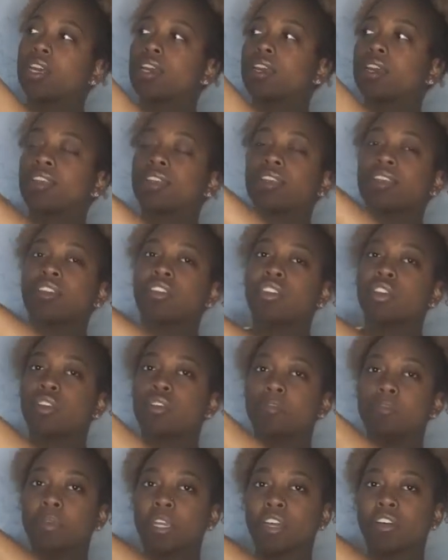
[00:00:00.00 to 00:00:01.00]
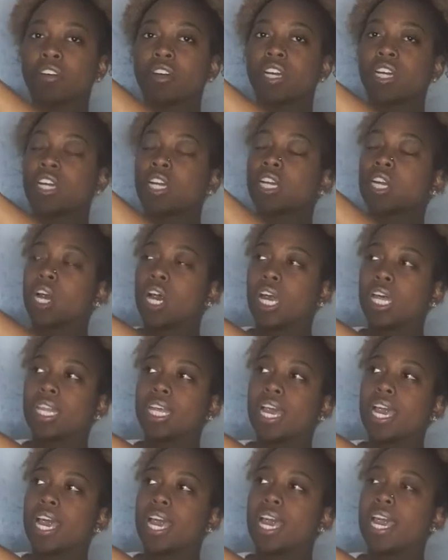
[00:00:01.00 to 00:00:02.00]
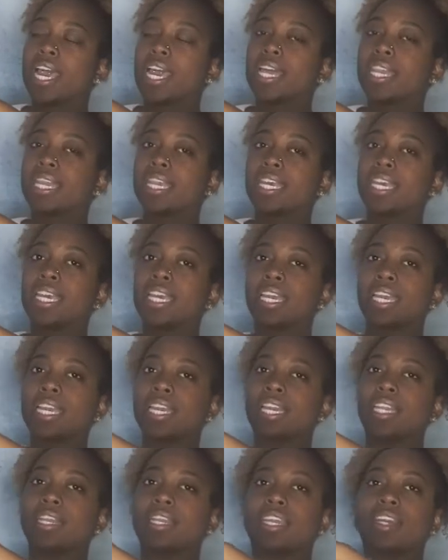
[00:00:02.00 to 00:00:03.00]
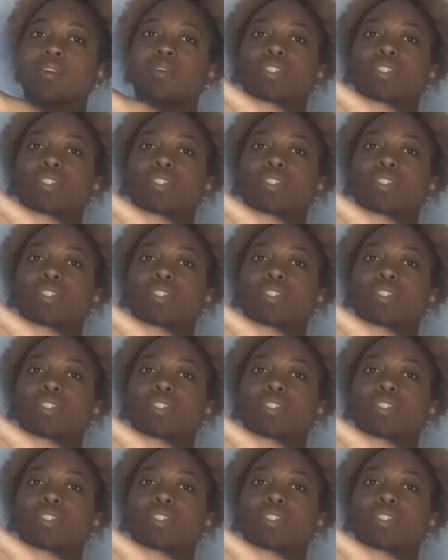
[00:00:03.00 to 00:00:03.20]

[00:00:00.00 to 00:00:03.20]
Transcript: and then, you know, the mirror and all that. And then there